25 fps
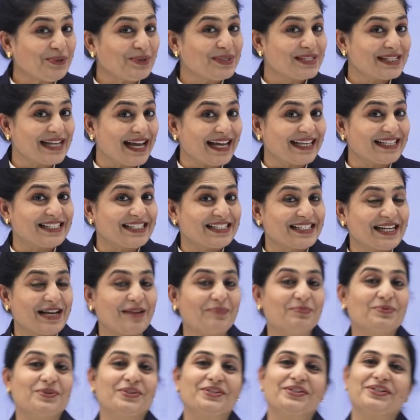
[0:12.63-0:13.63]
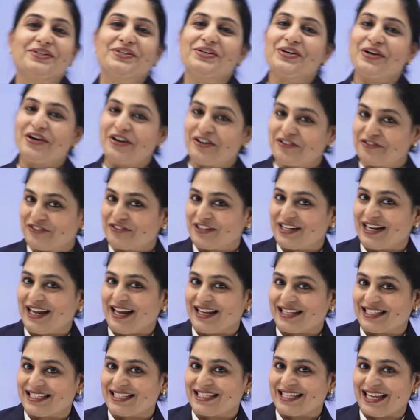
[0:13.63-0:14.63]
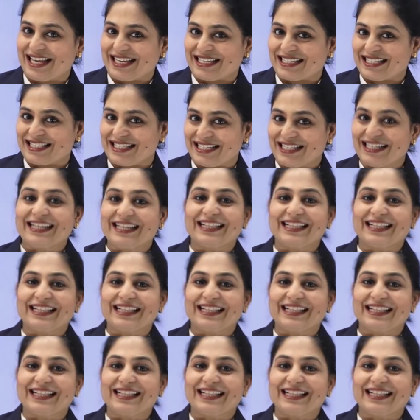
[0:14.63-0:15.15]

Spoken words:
science chapter of class 6th,